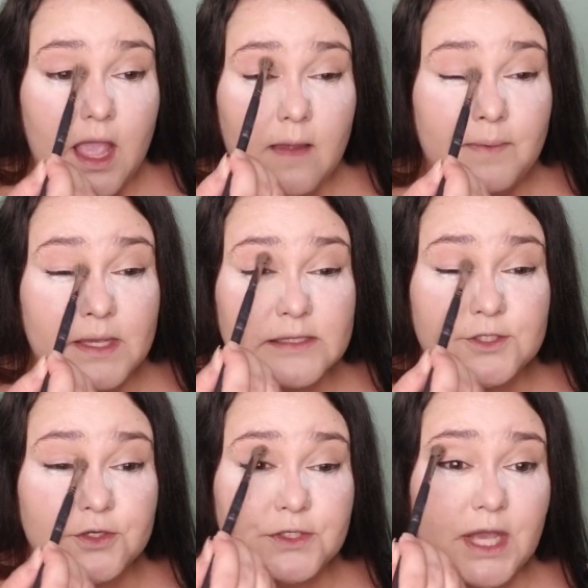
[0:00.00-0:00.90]
because
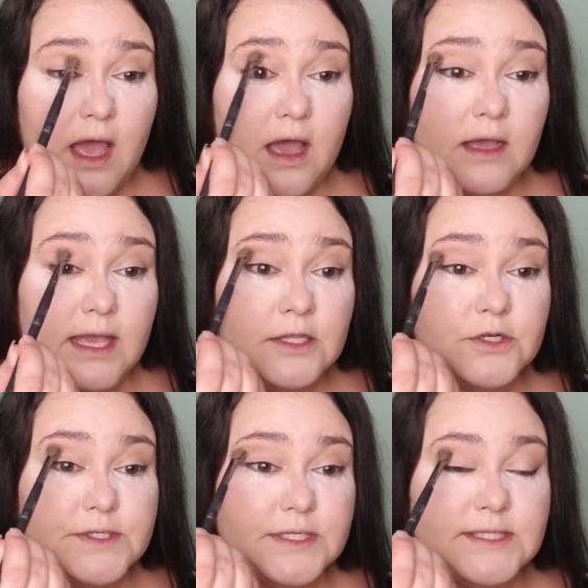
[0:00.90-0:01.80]
you're young and
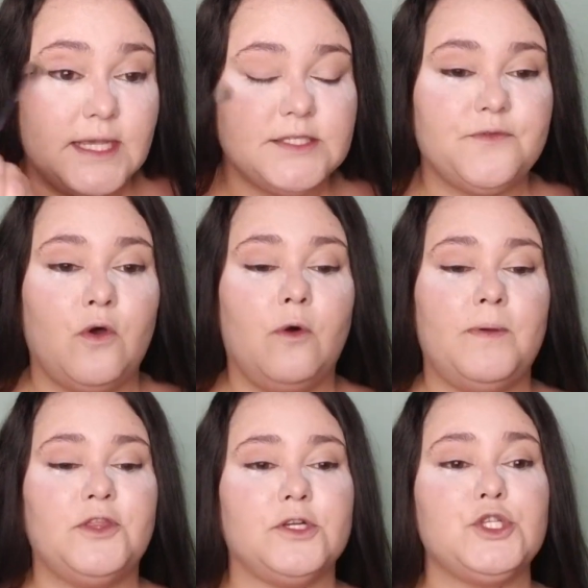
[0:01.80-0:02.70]
you're successful,
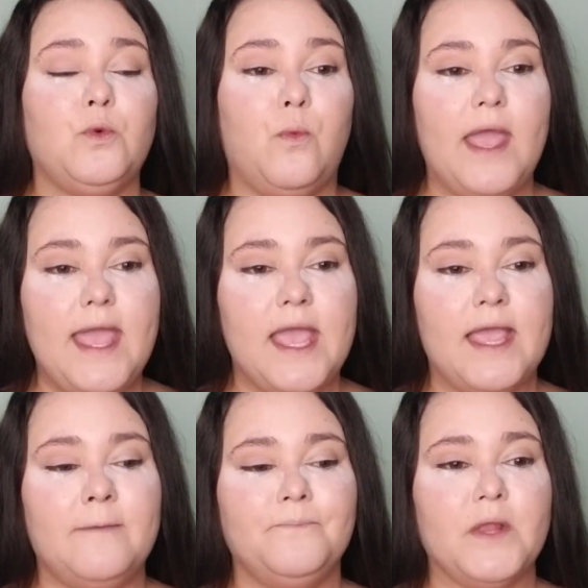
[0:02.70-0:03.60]
but there's a
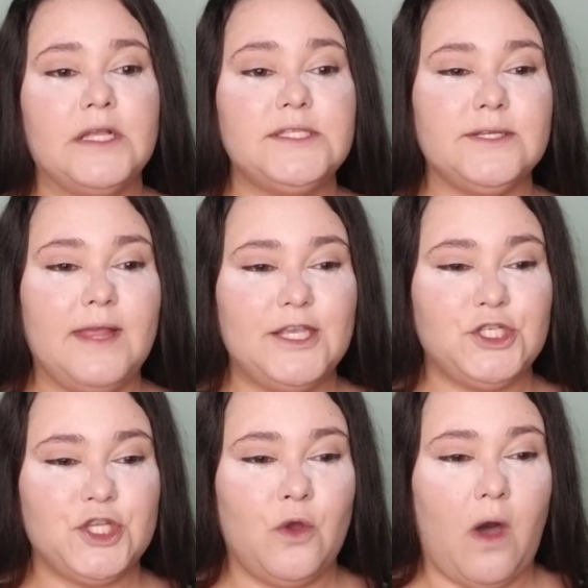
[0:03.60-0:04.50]
way to like
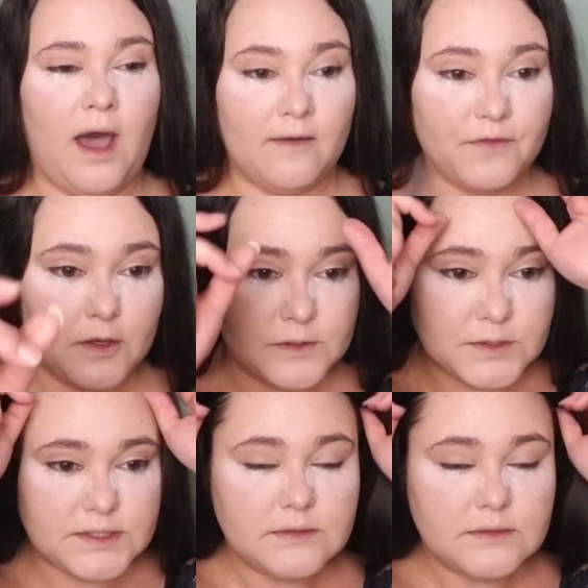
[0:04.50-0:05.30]
show off those